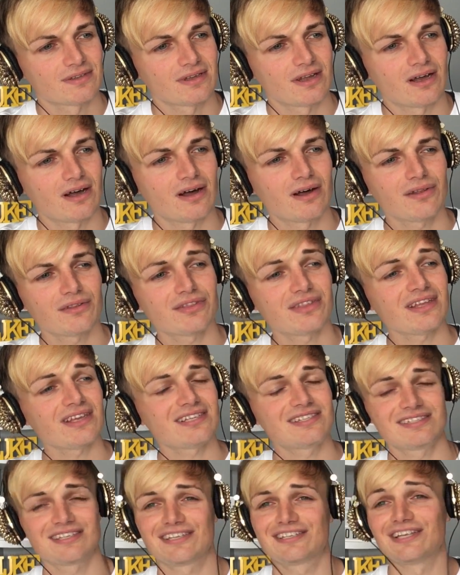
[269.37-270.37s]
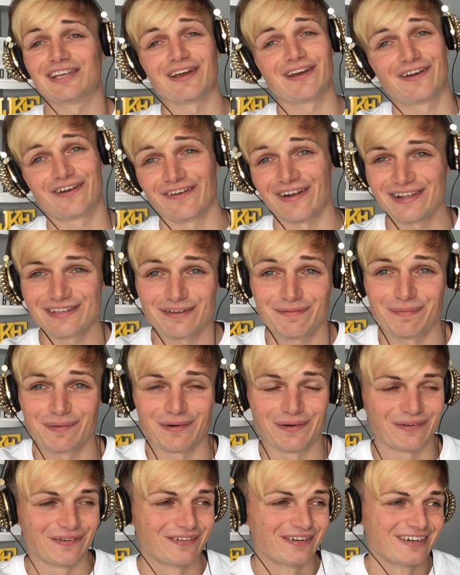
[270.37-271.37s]
Oh, this is
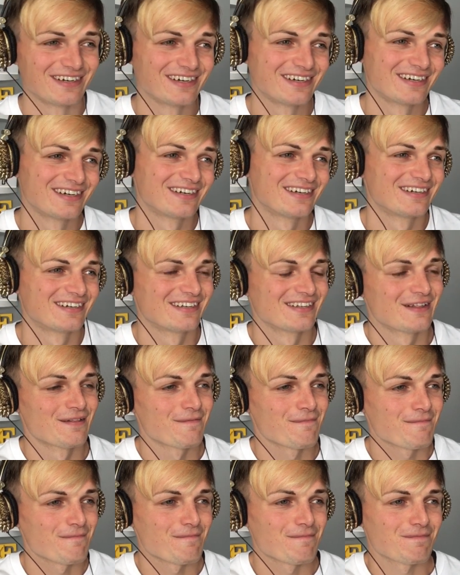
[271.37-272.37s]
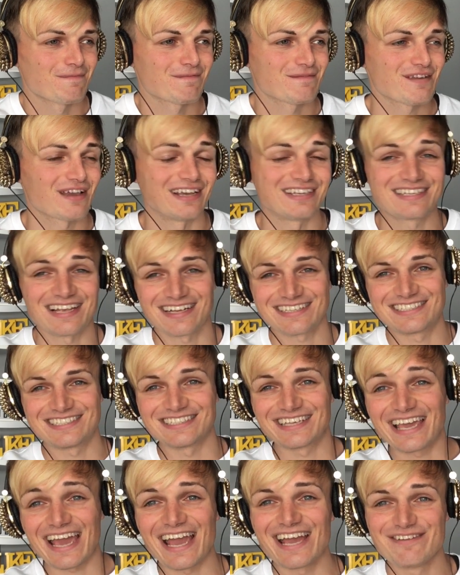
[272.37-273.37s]
incredible. It's actually
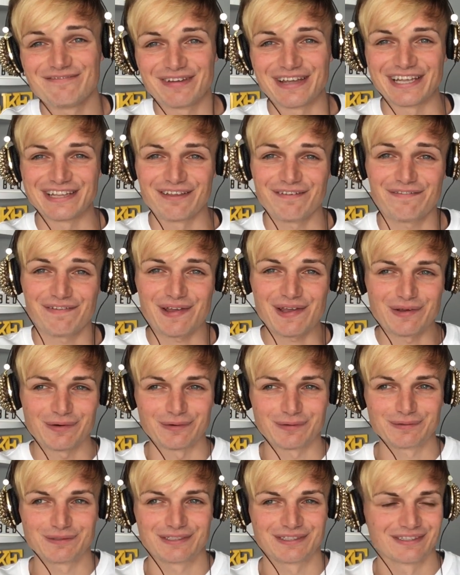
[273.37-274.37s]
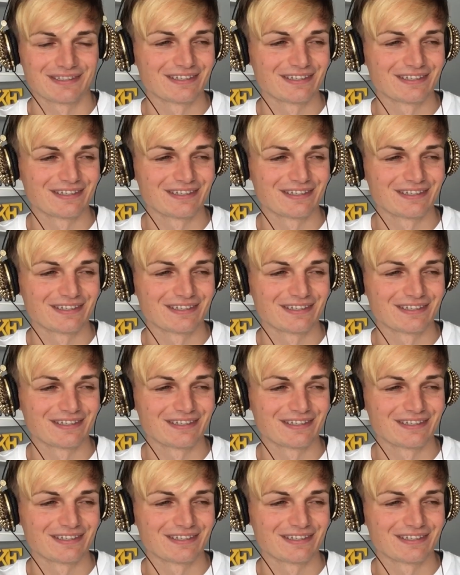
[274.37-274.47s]
getting me in the feels.